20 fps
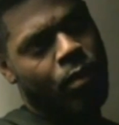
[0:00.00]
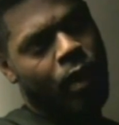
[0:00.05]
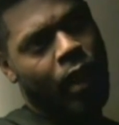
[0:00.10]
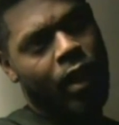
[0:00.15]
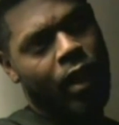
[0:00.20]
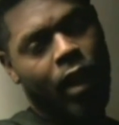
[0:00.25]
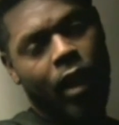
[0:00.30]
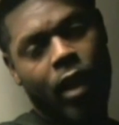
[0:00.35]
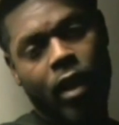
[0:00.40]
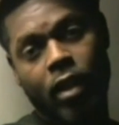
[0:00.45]

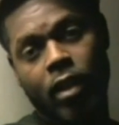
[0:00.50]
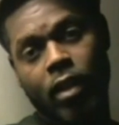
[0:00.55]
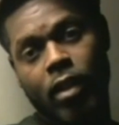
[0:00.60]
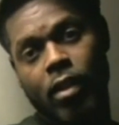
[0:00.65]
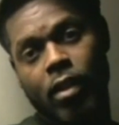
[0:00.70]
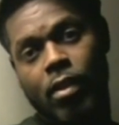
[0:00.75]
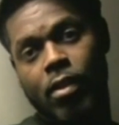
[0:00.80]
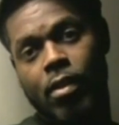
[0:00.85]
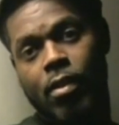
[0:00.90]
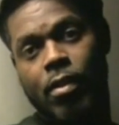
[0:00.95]
late
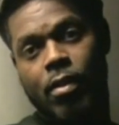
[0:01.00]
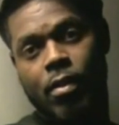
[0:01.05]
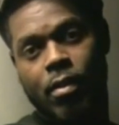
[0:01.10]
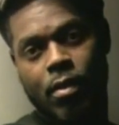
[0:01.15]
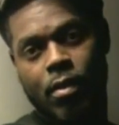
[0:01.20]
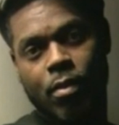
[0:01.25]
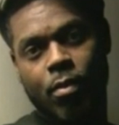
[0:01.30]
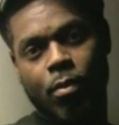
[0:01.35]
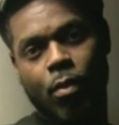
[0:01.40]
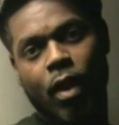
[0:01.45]
80s,
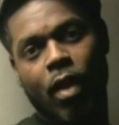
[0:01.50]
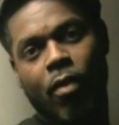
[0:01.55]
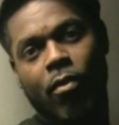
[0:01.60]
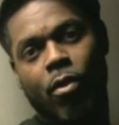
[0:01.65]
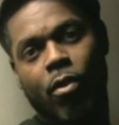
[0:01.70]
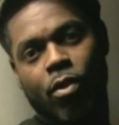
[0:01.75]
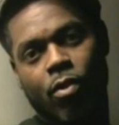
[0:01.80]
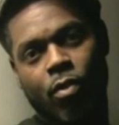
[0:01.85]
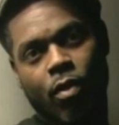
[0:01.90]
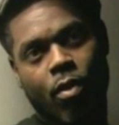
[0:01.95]
when I
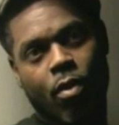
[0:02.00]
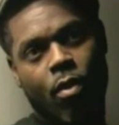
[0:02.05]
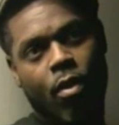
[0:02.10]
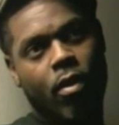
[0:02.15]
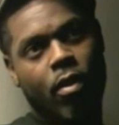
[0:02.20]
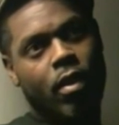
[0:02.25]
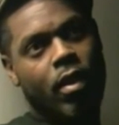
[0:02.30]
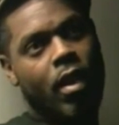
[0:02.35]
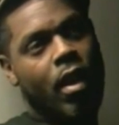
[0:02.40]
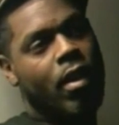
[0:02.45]
first
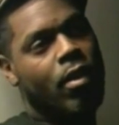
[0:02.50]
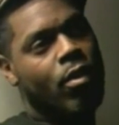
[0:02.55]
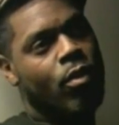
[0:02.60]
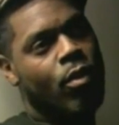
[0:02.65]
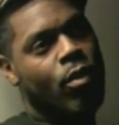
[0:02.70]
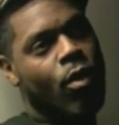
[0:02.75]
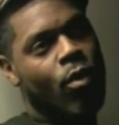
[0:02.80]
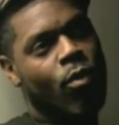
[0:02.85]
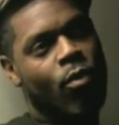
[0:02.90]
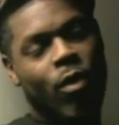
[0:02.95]
recorded that,
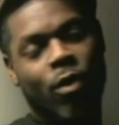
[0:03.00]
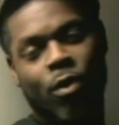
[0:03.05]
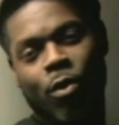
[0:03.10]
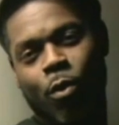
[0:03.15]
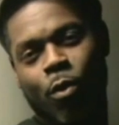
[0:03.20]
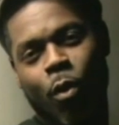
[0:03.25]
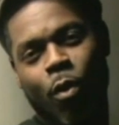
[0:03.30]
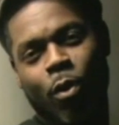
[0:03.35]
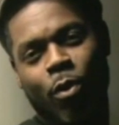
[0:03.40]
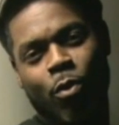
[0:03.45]

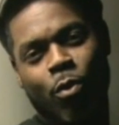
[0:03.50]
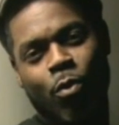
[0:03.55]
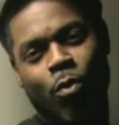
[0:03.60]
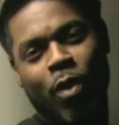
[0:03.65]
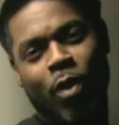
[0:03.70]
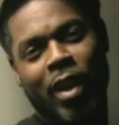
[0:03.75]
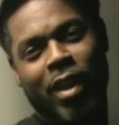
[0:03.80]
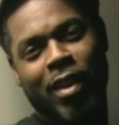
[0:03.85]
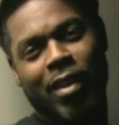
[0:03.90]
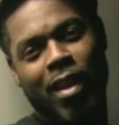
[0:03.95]
going through
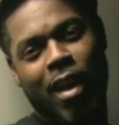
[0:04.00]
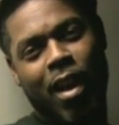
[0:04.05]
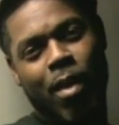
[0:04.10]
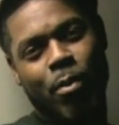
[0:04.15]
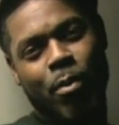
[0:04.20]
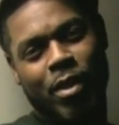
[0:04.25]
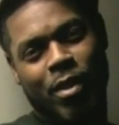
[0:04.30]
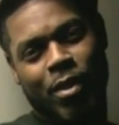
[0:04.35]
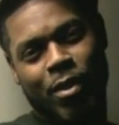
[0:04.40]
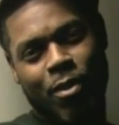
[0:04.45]

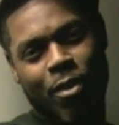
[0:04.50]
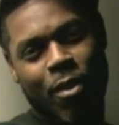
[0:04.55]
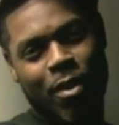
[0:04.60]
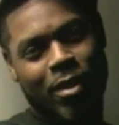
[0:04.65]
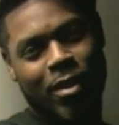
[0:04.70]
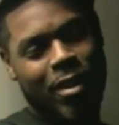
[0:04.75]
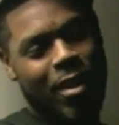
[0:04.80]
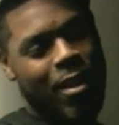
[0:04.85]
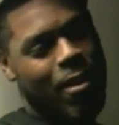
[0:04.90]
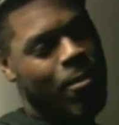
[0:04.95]
Reaganomics and all of